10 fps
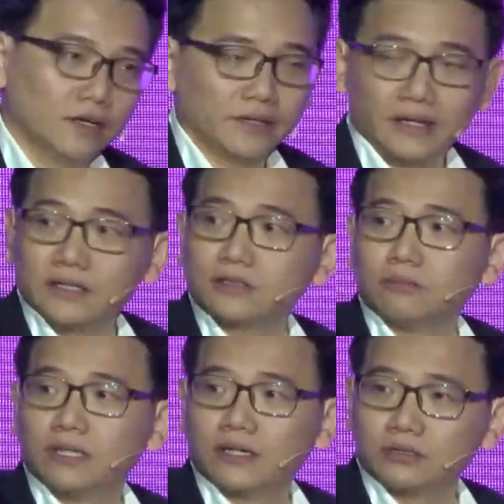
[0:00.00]
that needs to
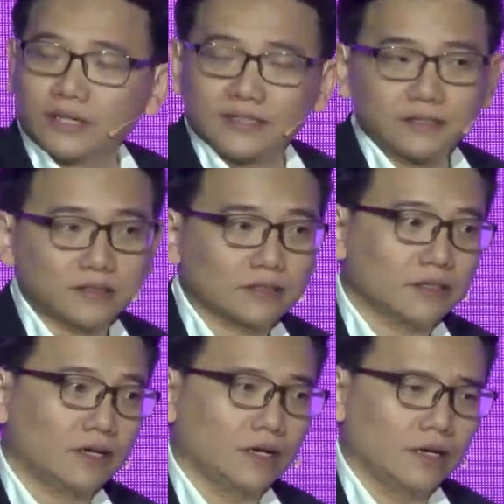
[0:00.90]
be addressed.
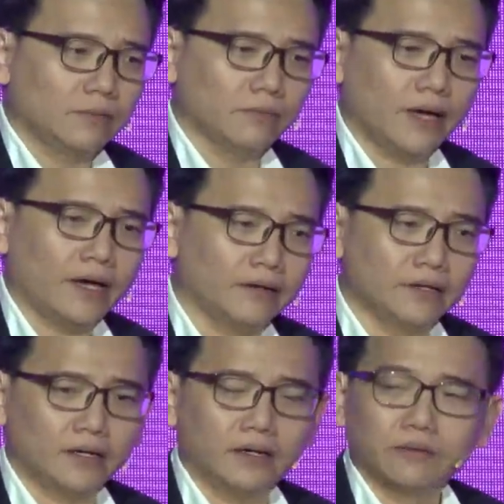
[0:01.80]

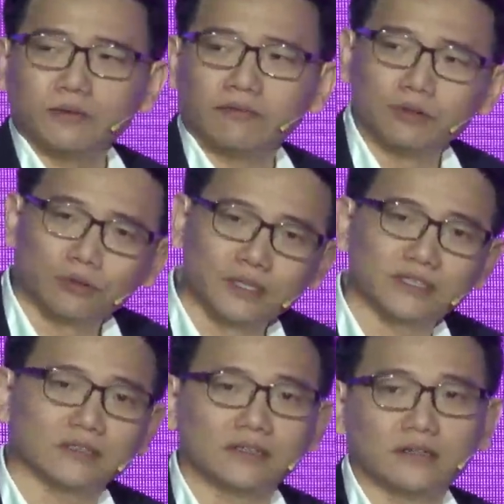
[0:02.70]
If you do this
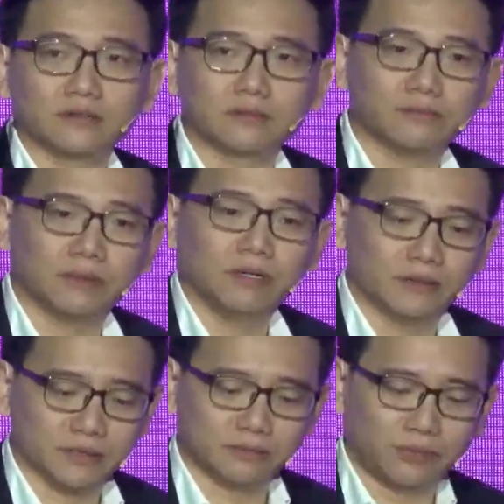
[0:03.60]
in maybe a
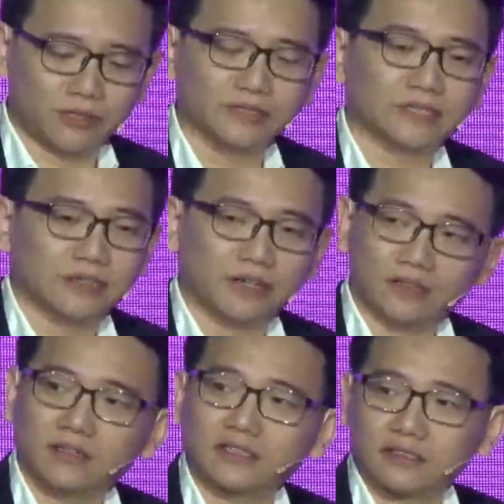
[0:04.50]
smaller scale, I
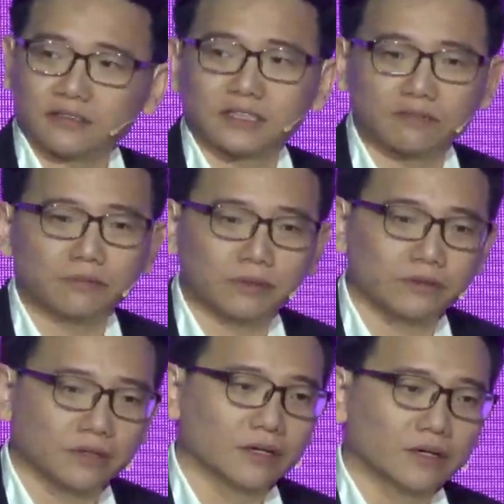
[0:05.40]
think that's conceivable.
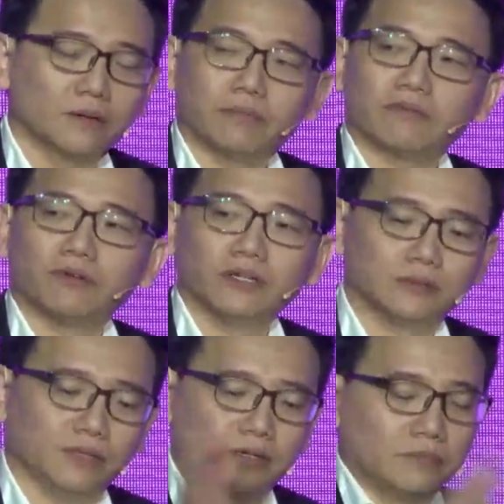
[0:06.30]
But for it to
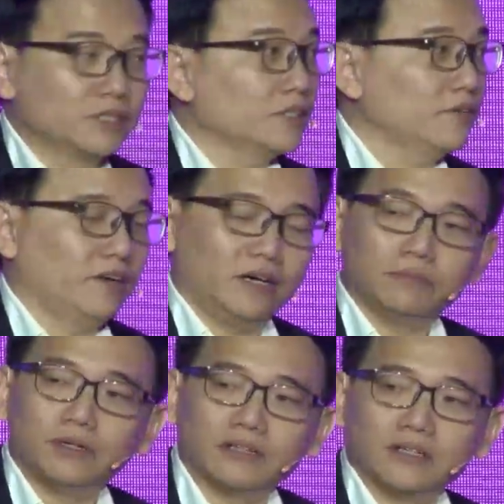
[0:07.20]
be commercially
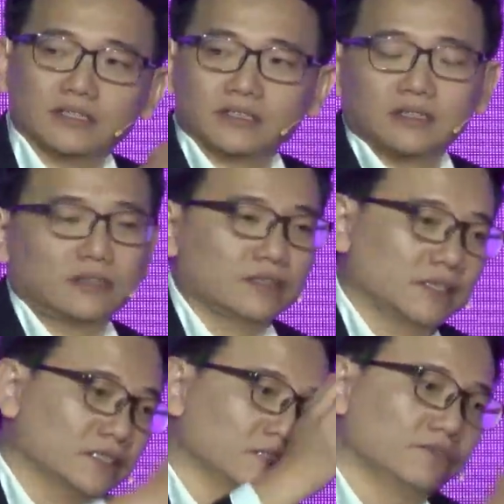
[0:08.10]
viable, I think that's
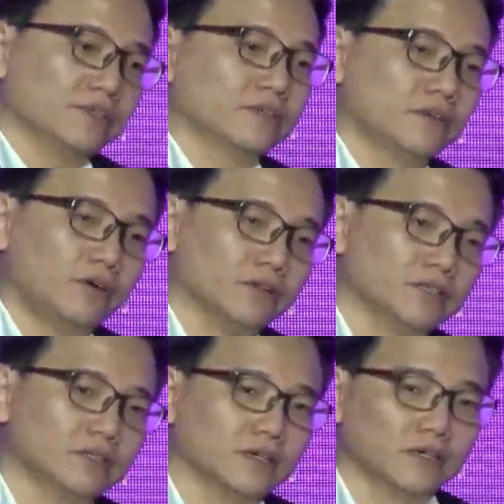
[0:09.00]
a different
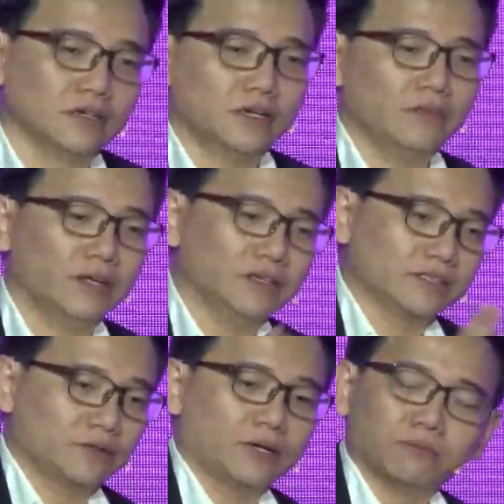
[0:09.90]
order. And then there's a
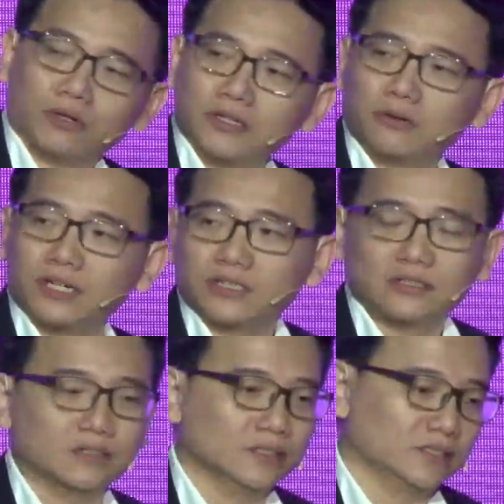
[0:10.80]
quite broader
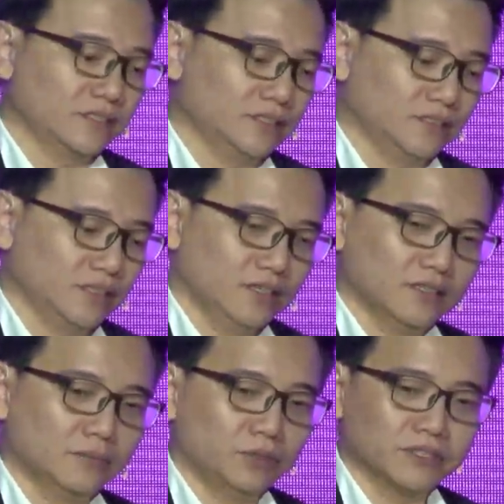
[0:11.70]
question: is this
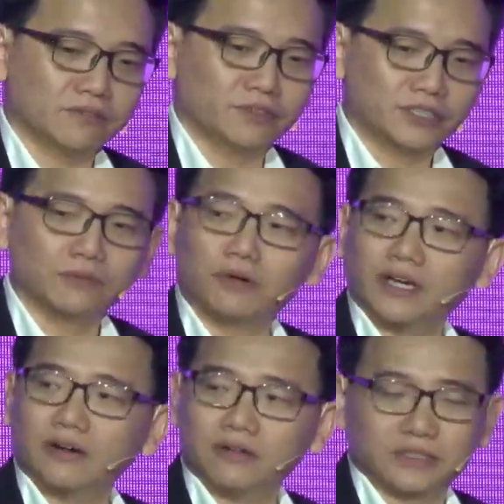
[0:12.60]
the most efficient
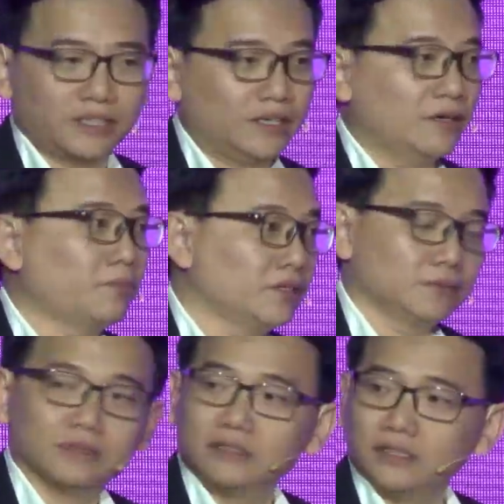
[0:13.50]
way, or is there a
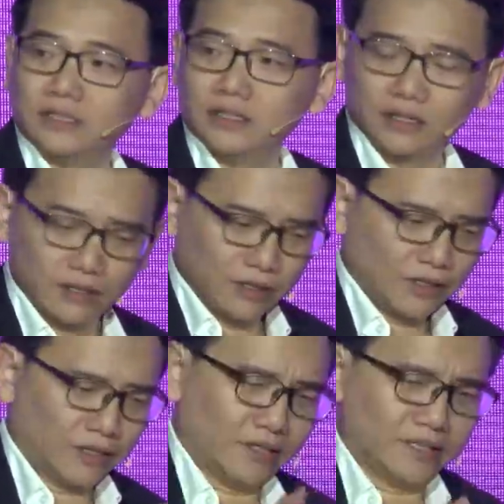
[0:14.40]
possibility?
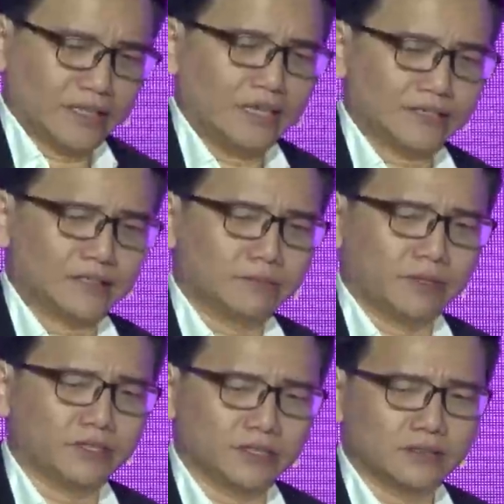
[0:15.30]
I think, as Alex has
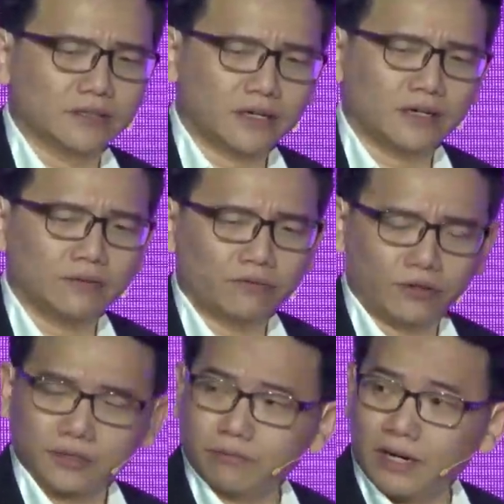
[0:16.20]
mentioned,
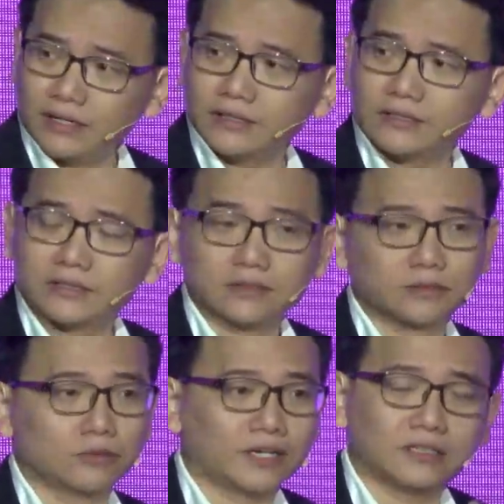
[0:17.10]
for the markets
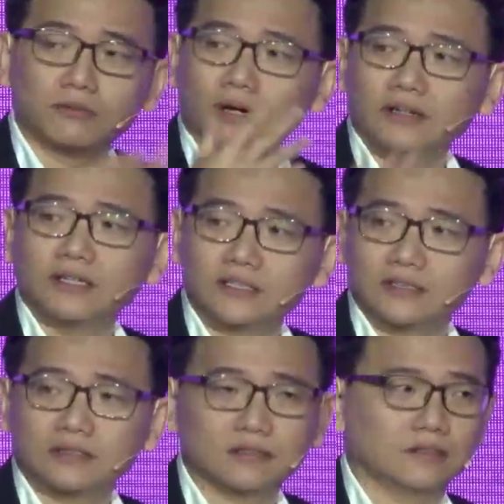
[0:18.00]
to actually run this,
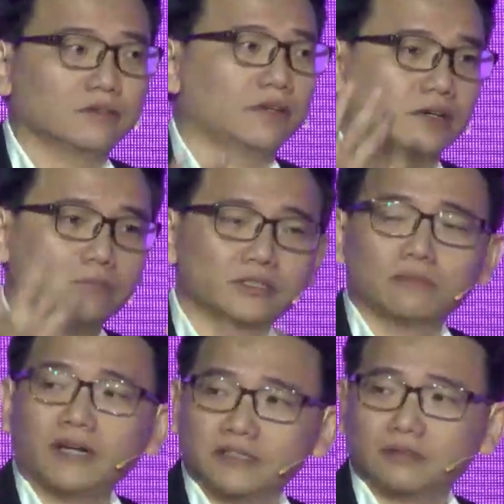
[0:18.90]
the commercial
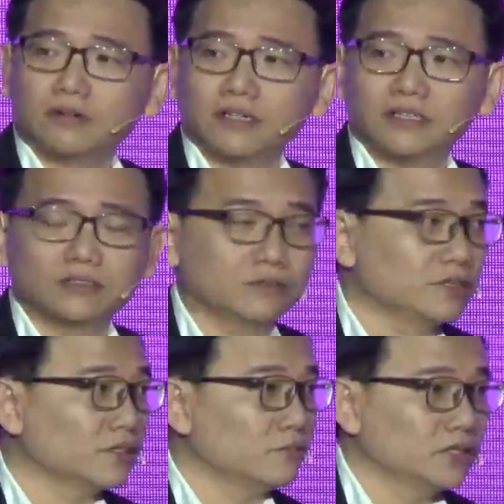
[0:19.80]
banks to run this
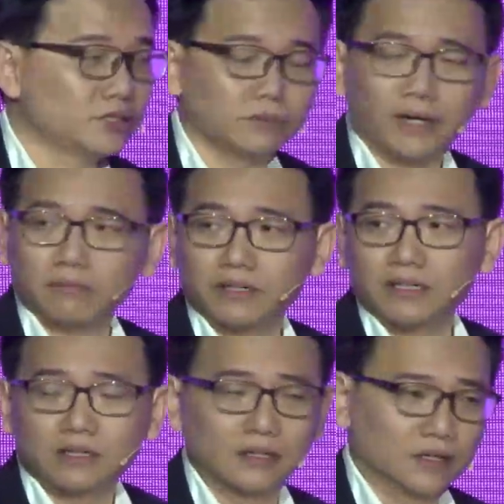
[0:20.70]
using commercial bank money.
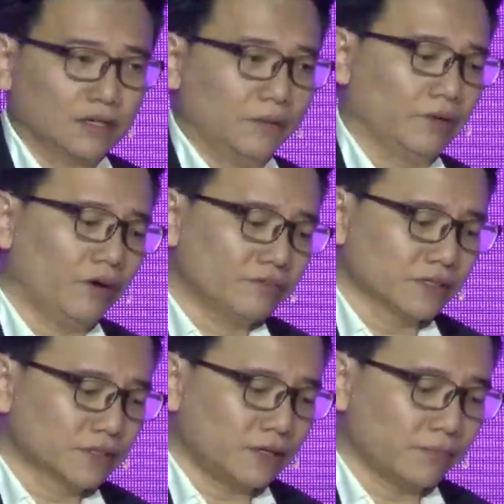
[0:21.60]
I mean, off
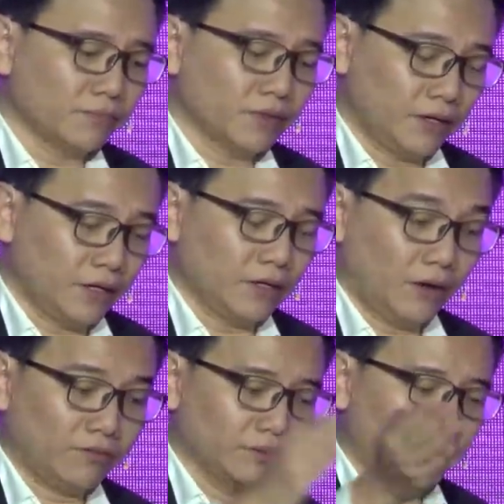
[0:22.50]

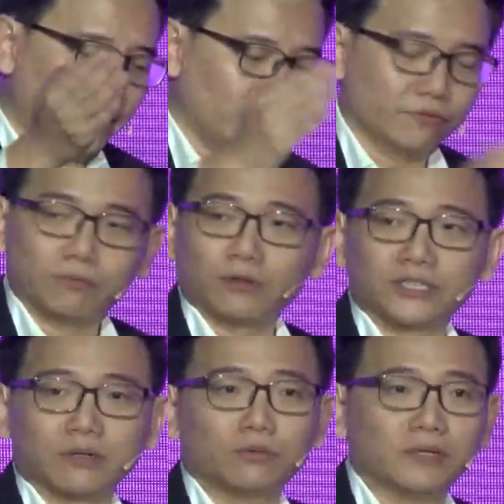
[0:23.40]
the back of
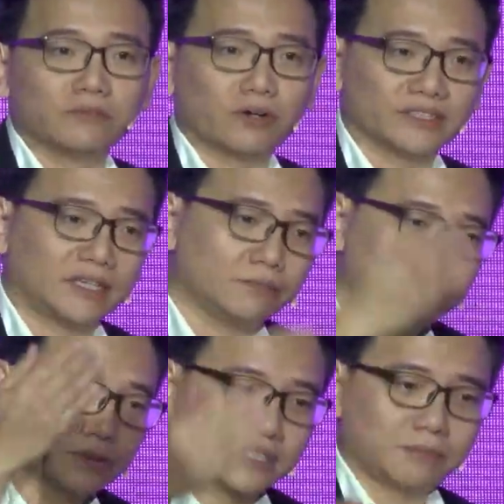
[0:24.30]
Project Ubin, for
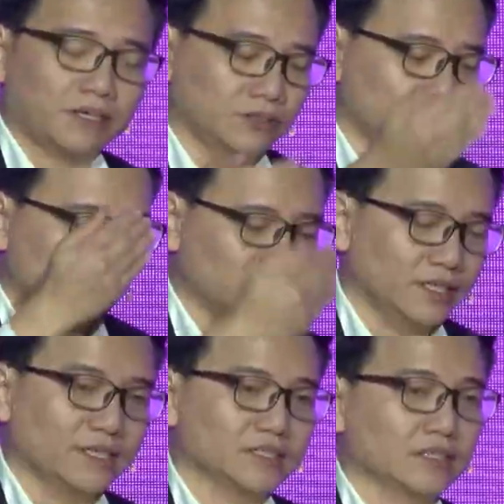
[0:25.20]
example, there's Patio
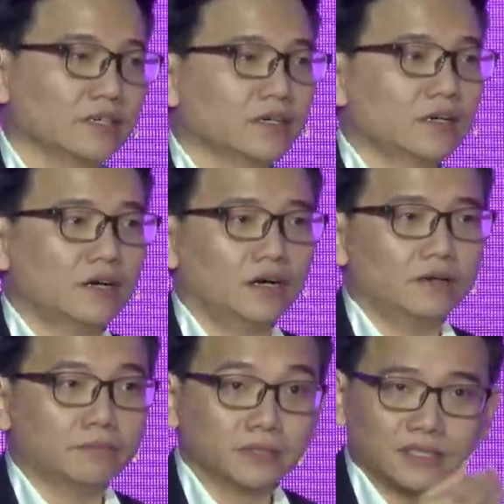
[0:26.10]
that has
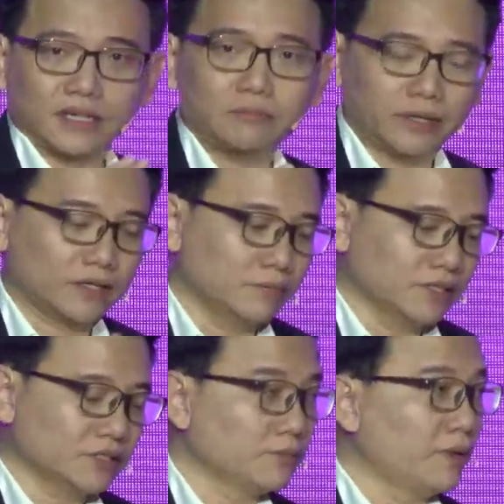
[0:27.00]
been set up by
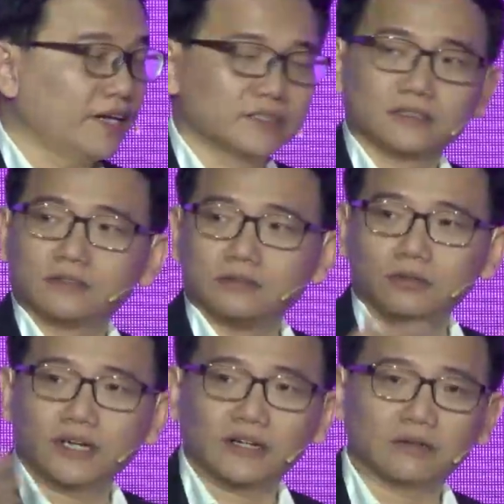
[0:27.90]
commercial banks to
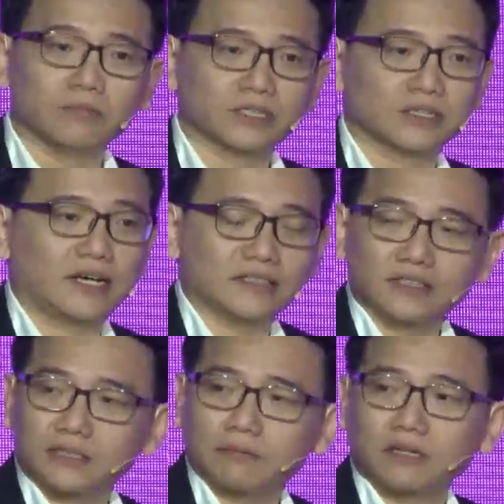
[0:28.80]
look at commercializing
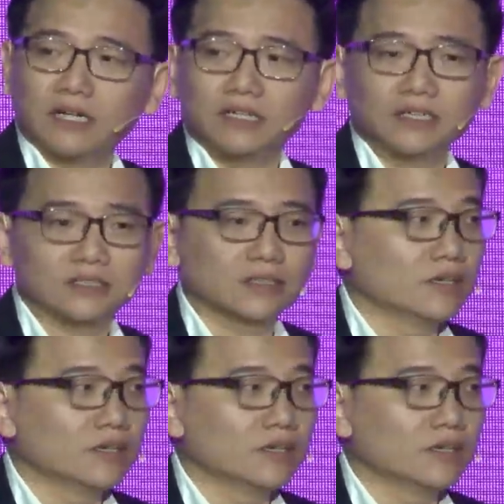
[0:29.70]
some of the learnings